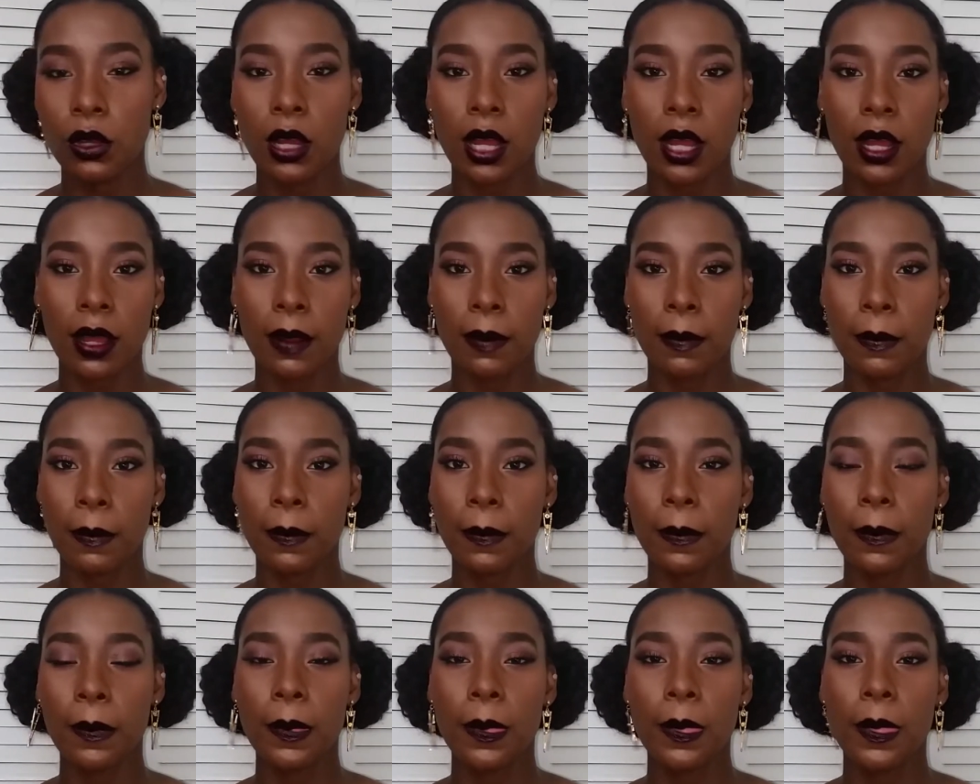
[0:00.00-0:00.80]

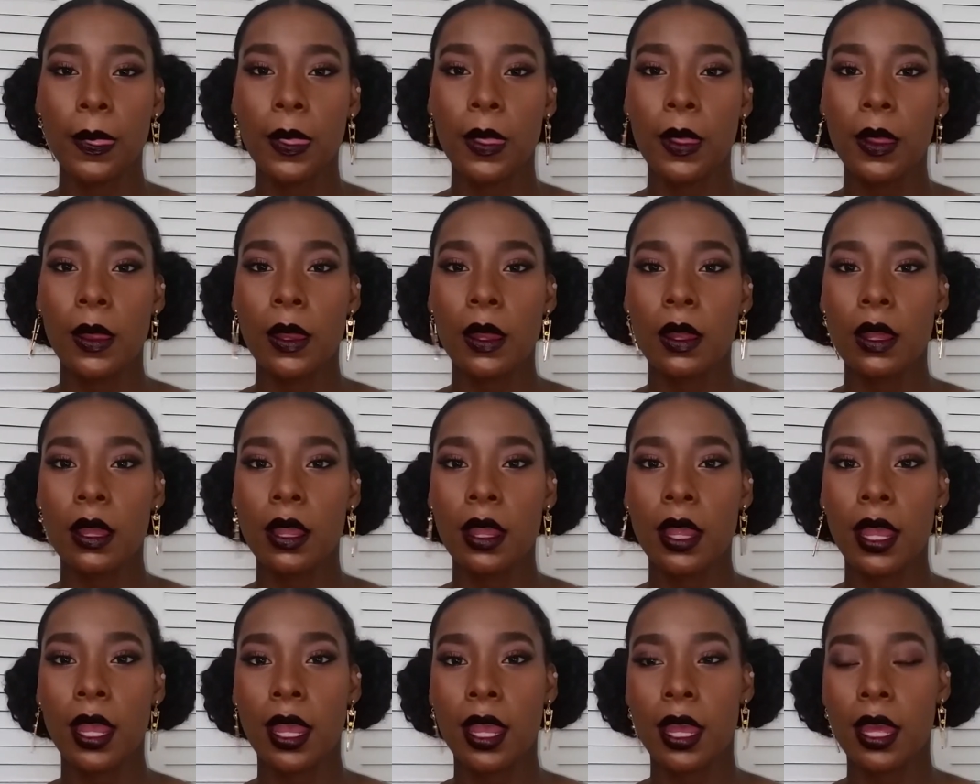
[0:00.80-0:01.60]
um,
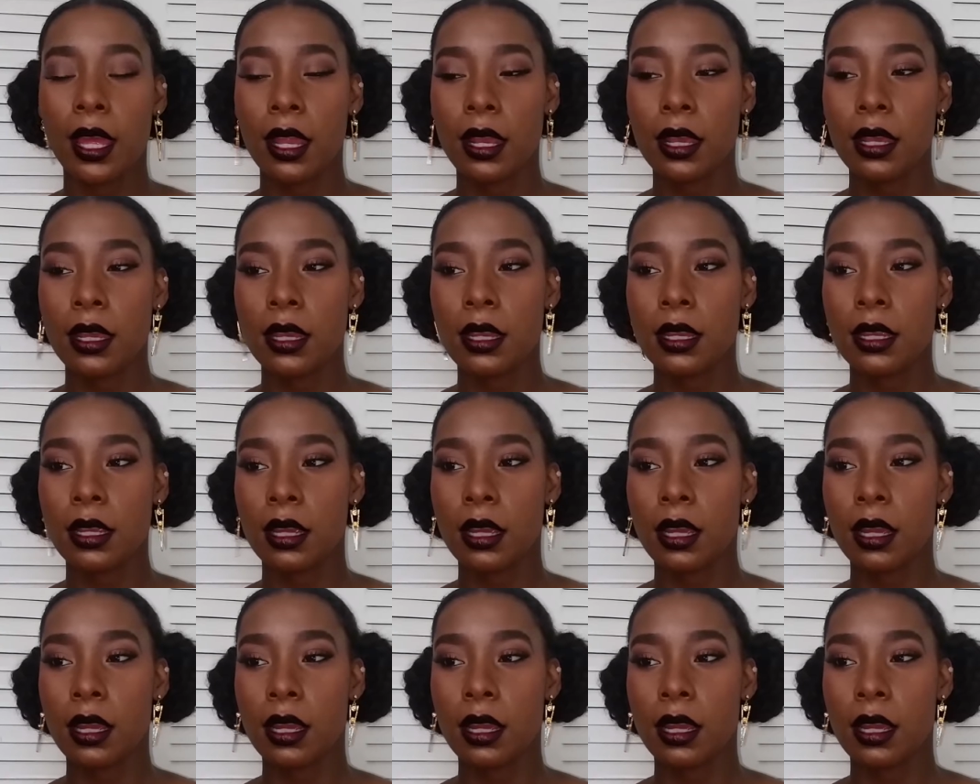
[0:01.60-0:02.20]
and